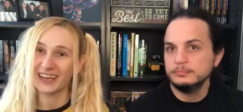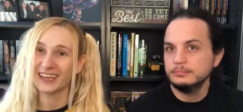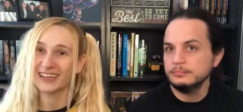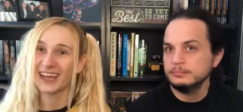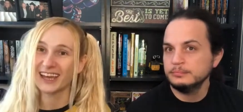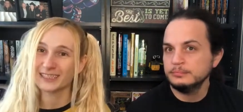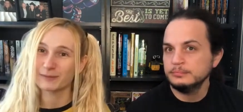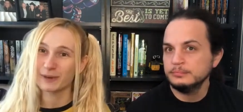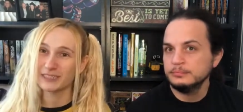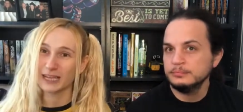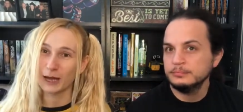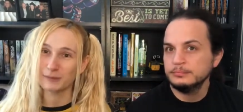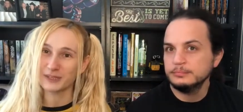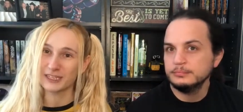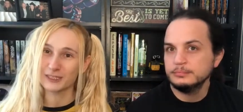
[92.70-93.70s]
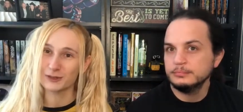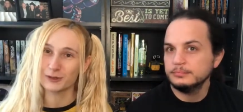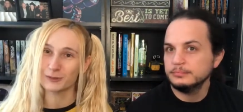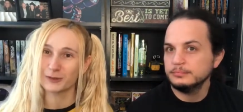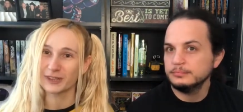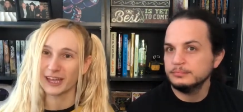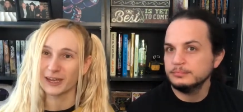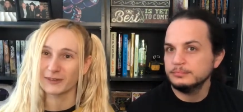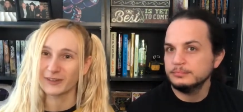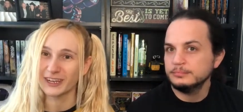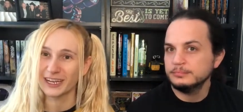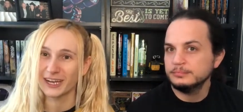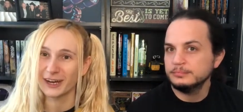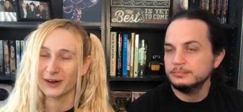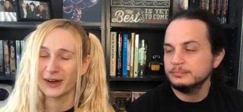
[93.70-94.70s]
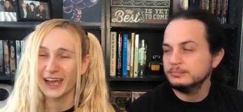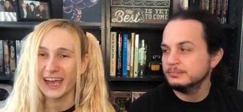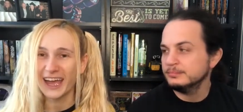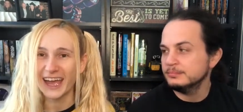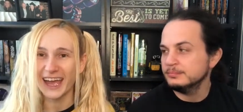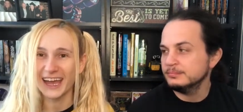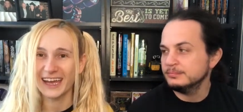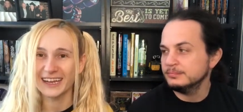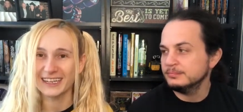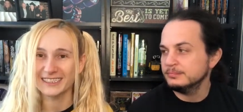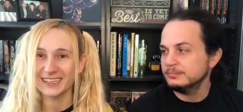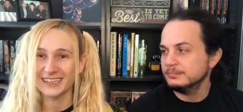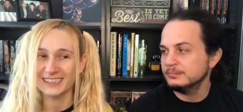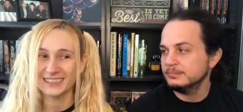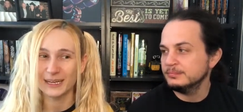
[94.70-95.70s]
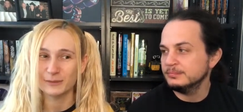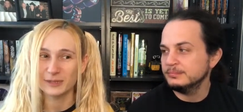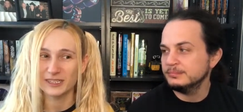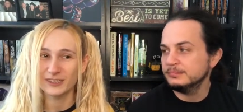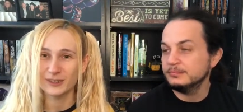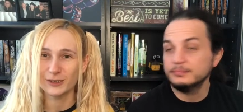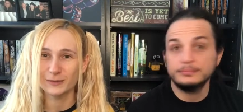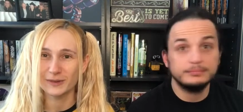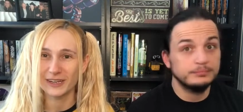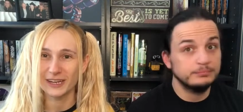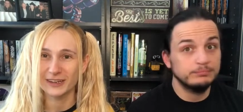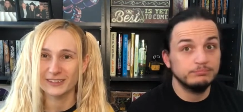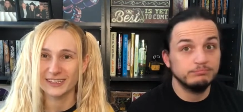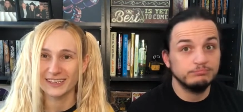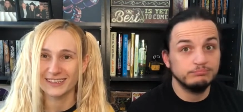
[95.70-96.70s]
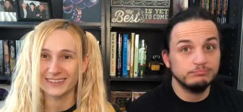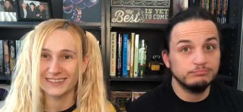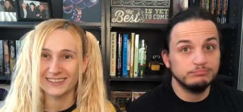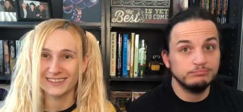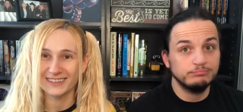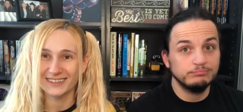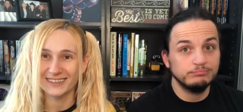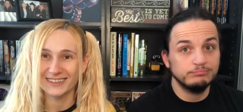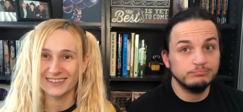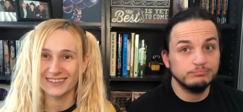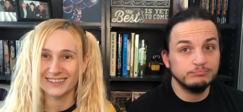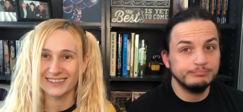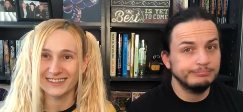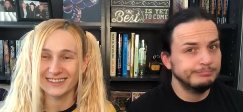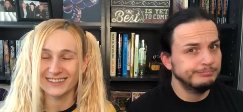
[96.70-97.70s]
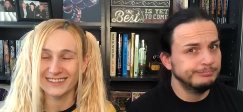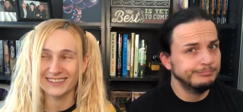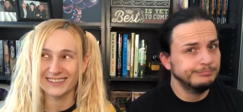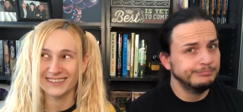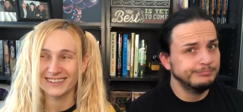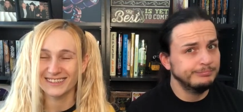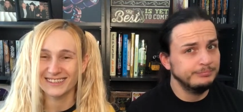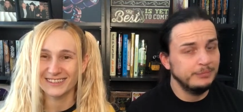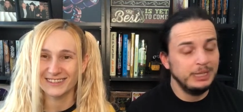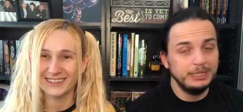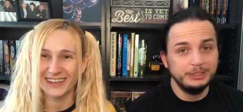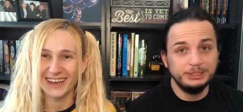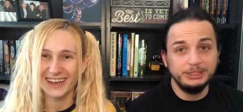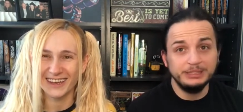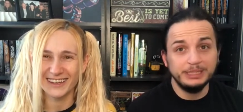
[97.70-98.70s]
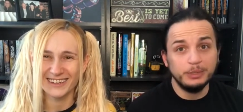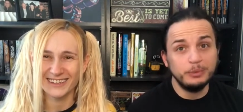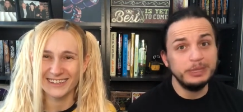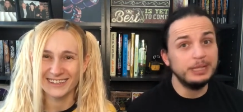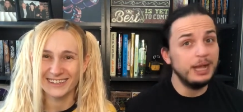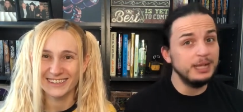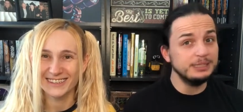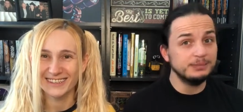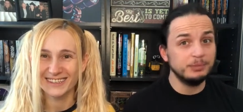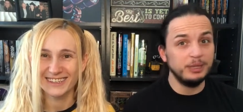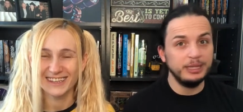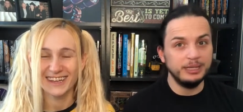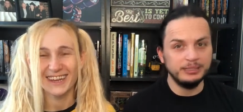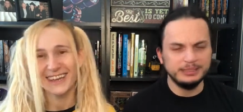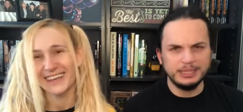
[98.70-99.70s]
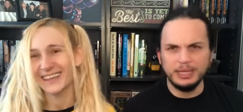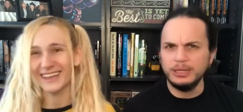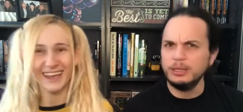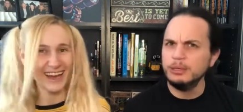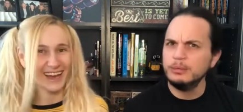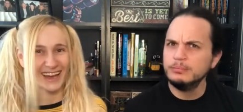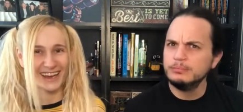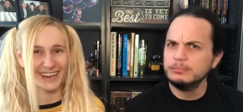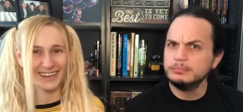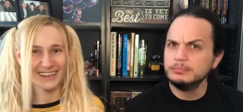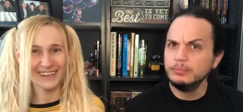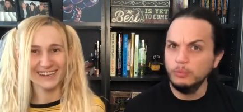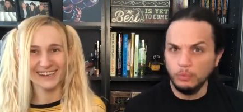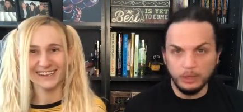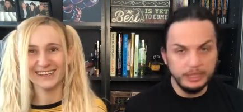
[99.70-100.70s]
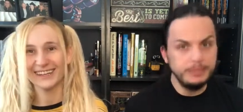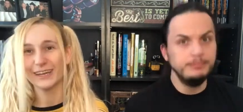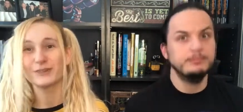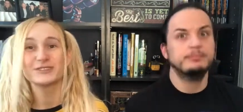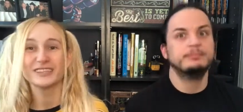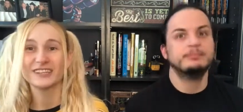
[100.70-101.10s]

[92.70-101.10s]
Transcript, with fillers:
Speaker 1: "Yes, my tap dance group would like a video." And he's like, "Tap dance group?" And I was like, uh, yeah. She's
Speaker 2: like, "We cosplay." I was like, "Yeah." What? It was
Speaker 1: in a